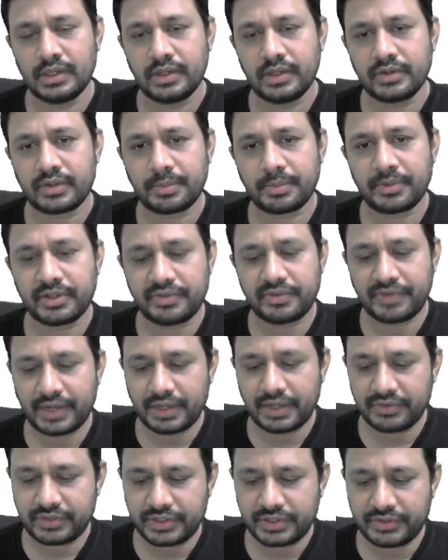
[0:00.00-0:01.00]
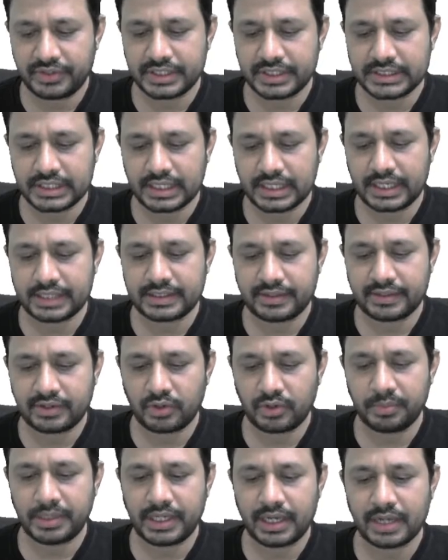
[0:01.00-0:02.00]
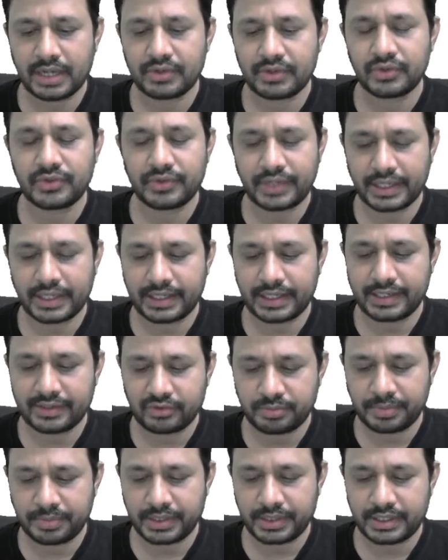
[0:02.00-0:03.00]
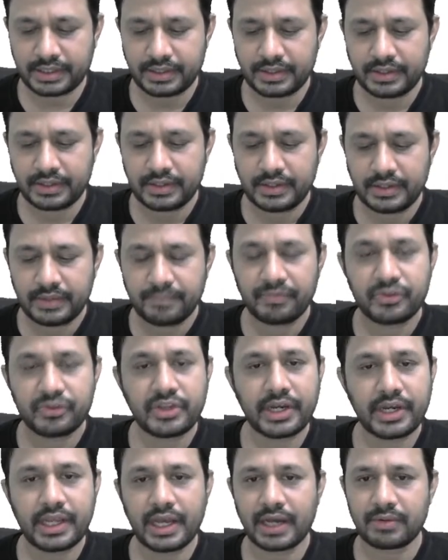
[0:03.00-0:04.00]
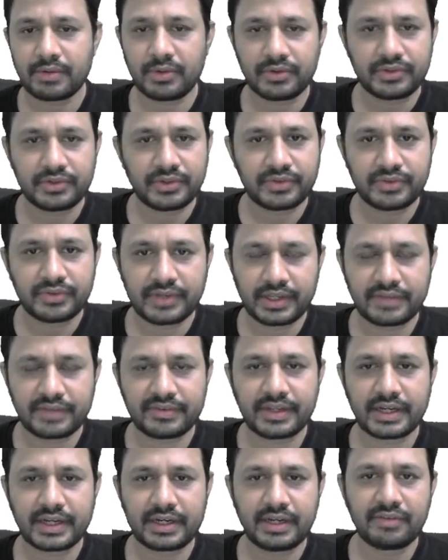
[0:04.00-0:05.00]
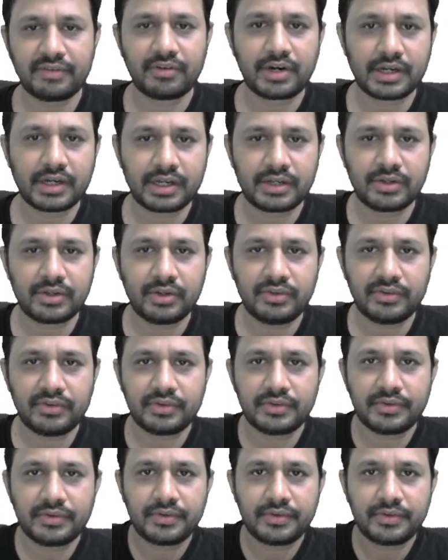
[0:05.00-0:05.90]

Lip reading: Suppose if I have a situation like this, how many ROCs I can expect? 3 ROCs, exactly. What are those?